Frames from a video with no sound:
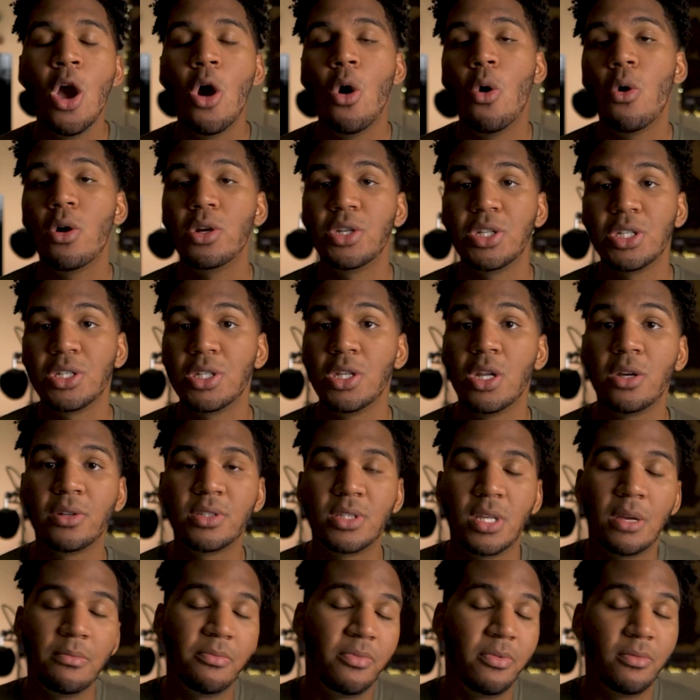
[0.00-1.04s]
or just look
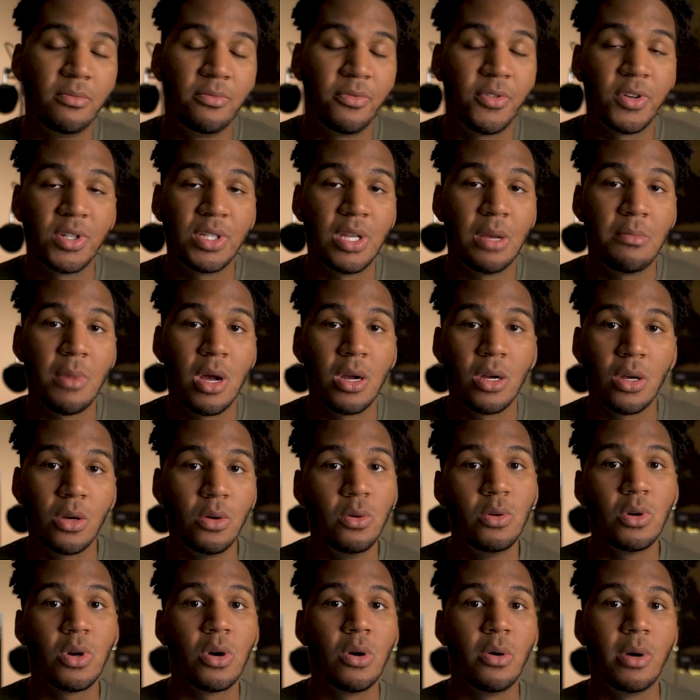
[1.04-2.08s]
for some on
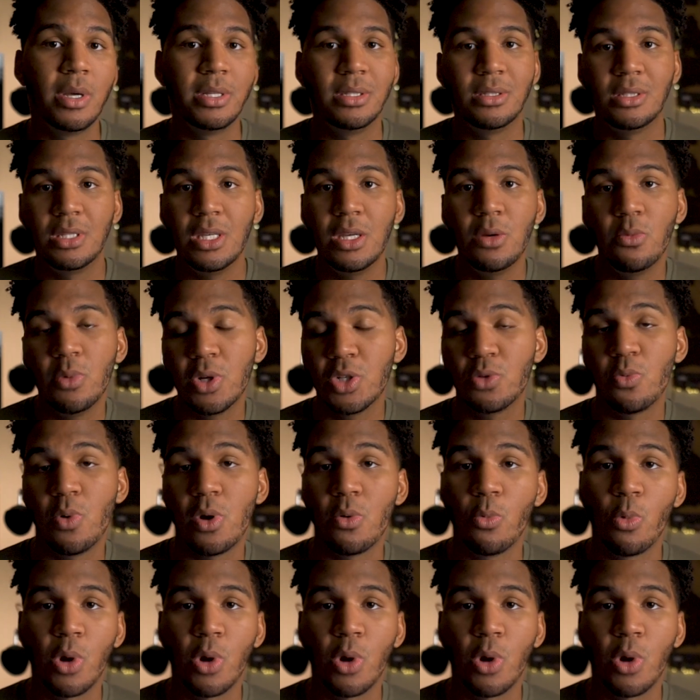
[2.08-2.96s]
Google and see which one